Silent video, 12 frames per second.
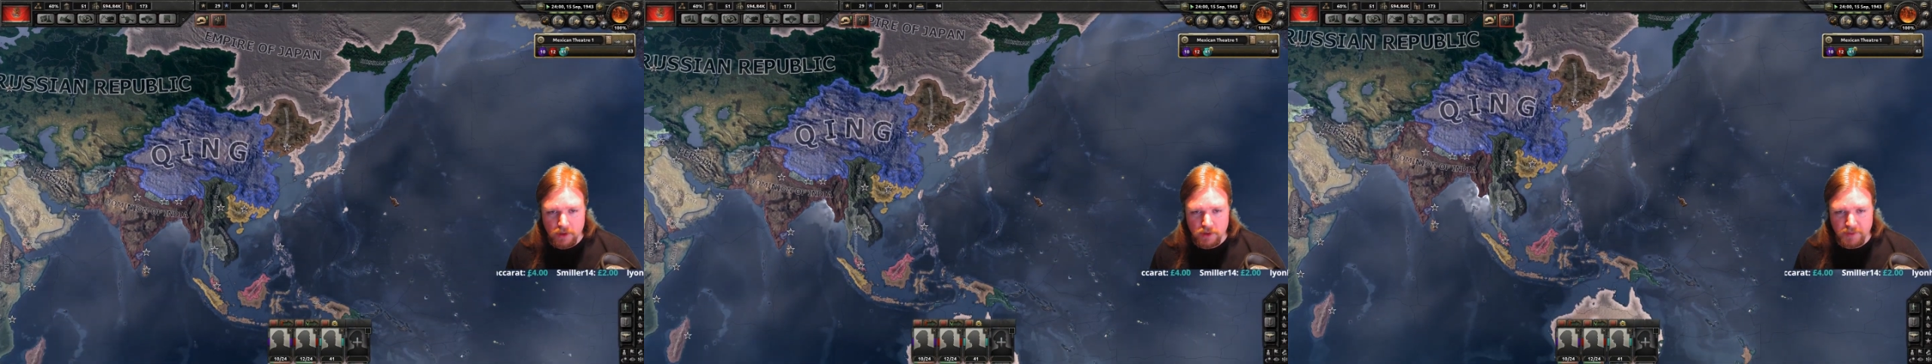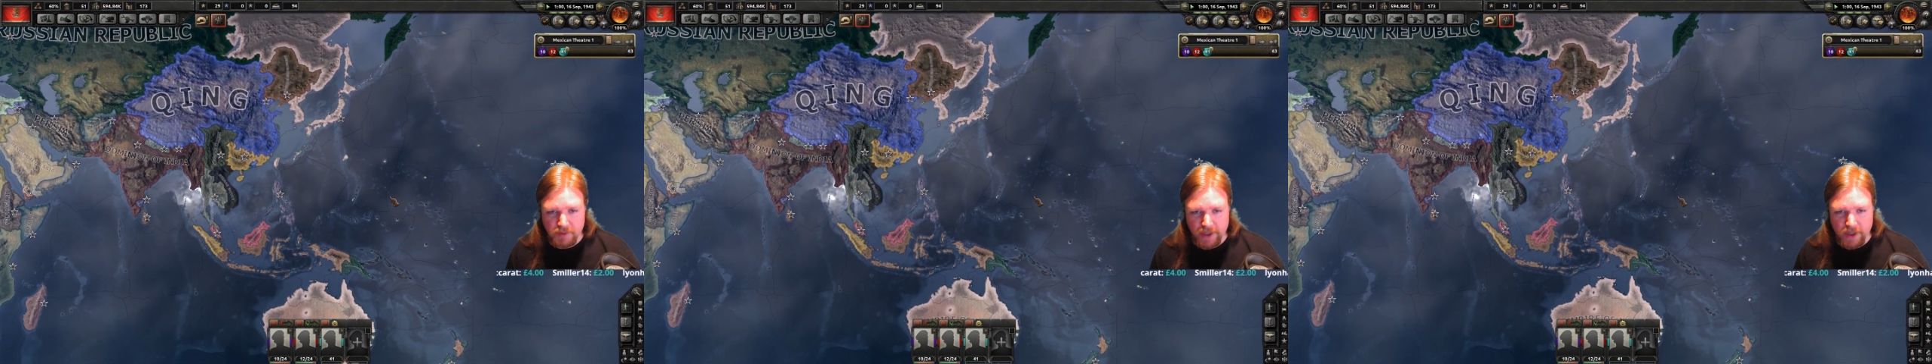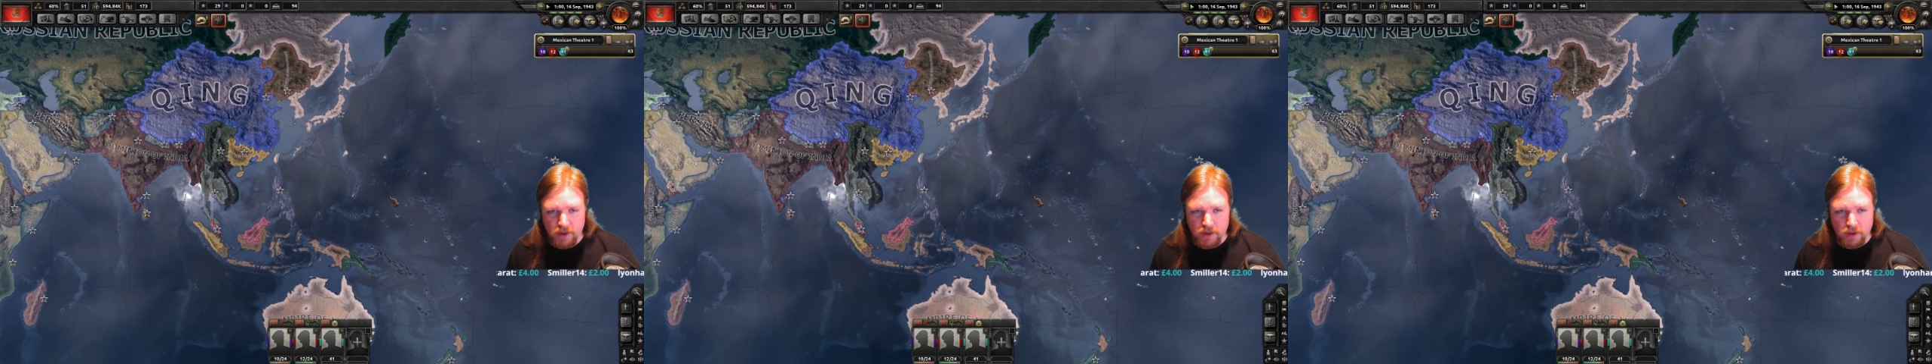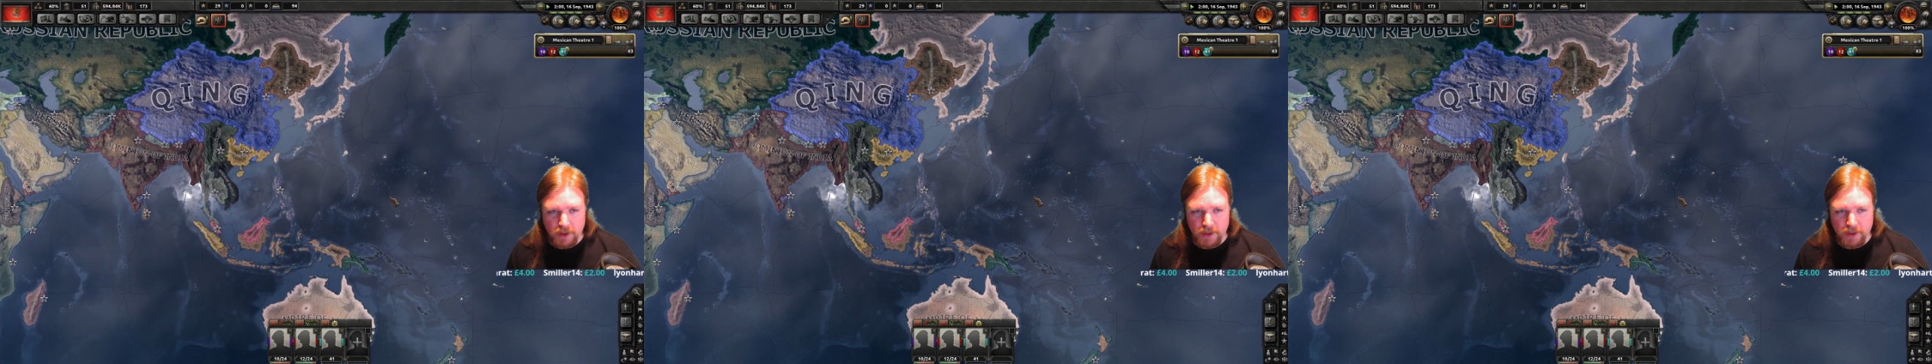
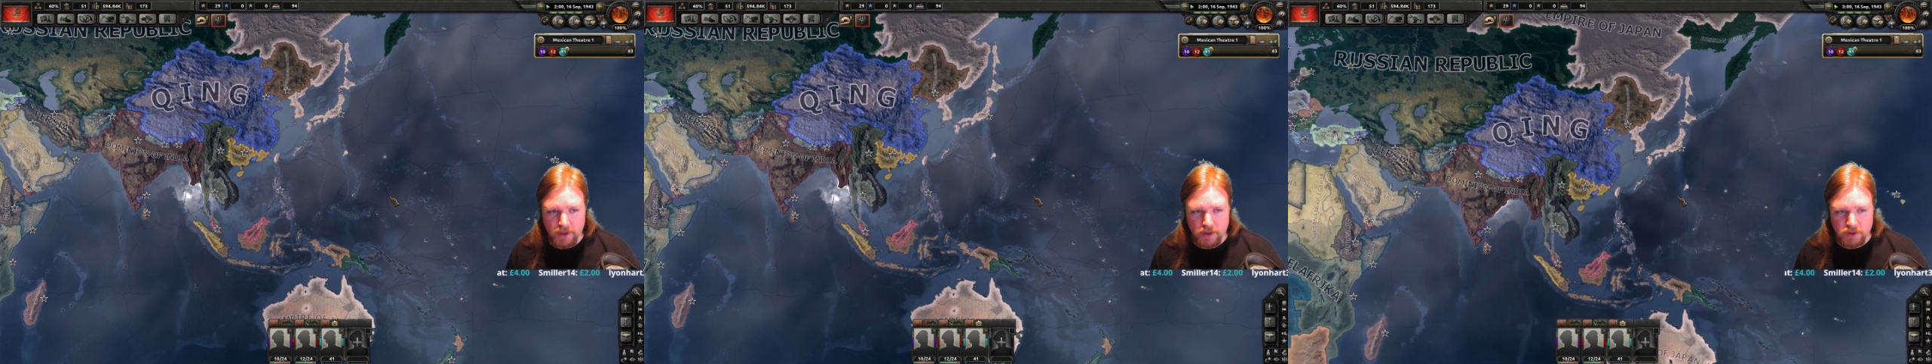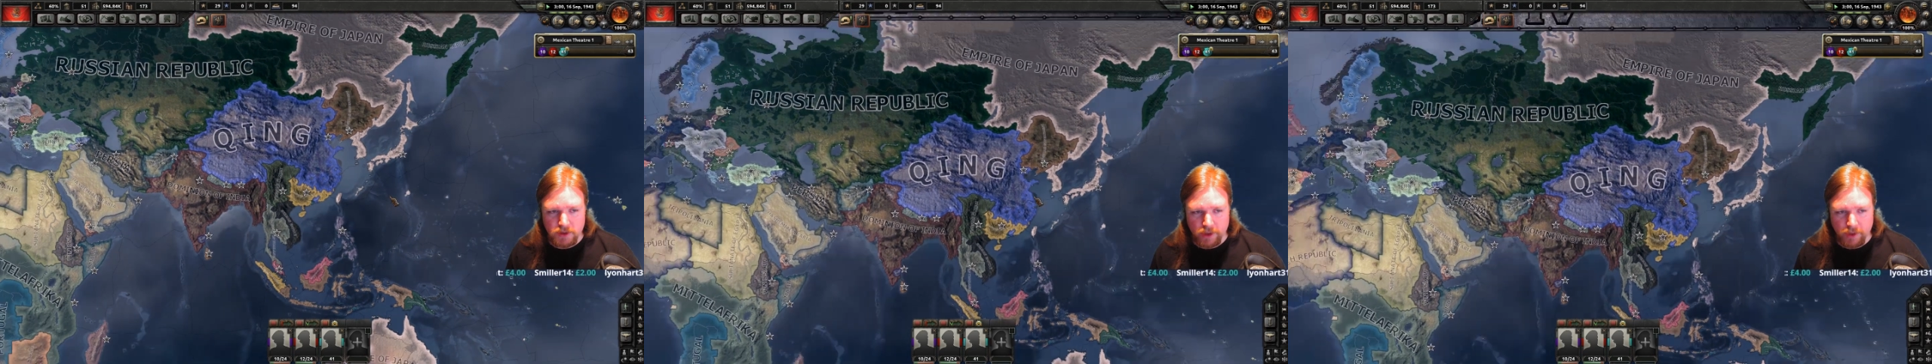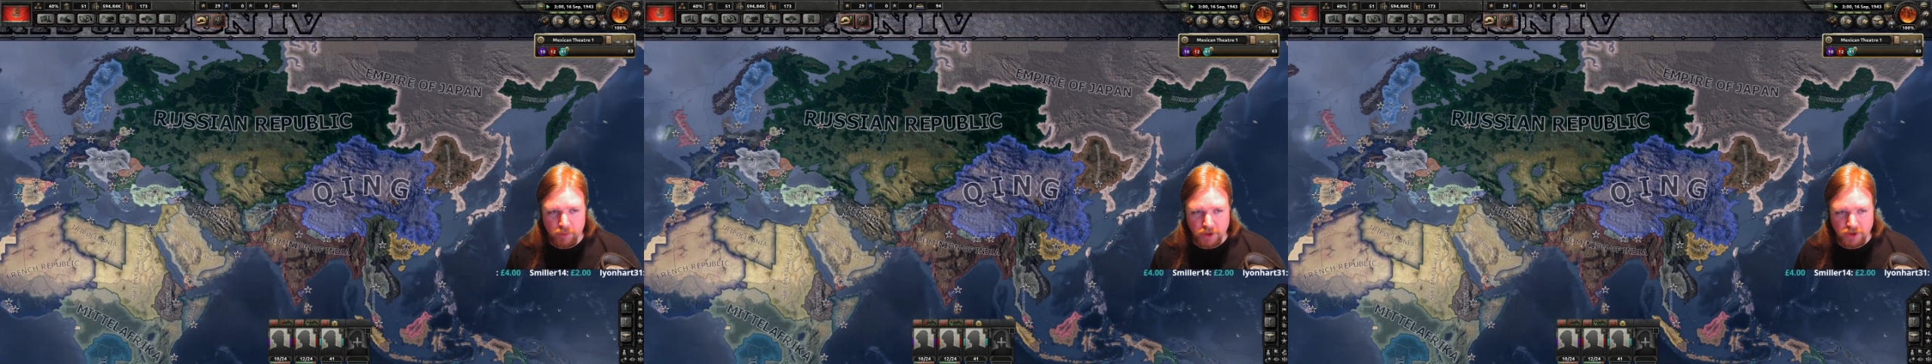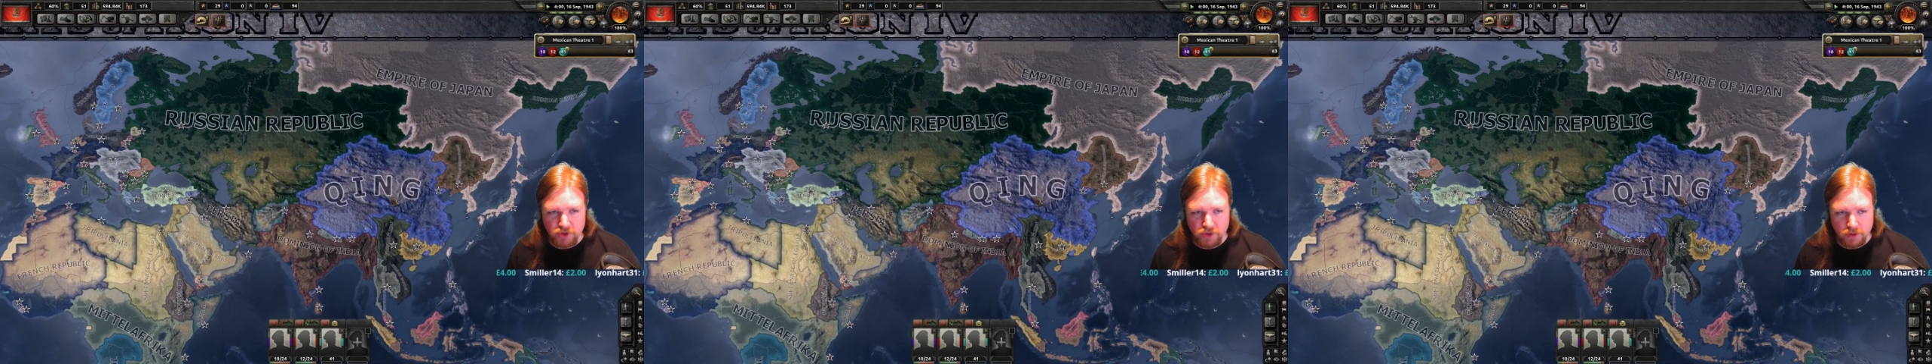Japan is looking
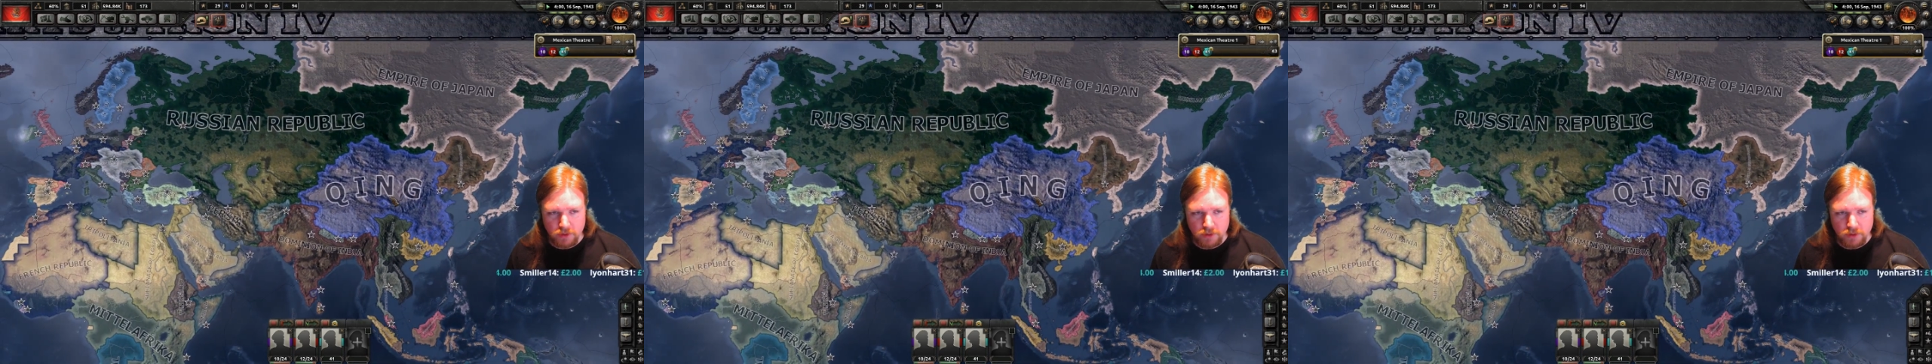pretty strong.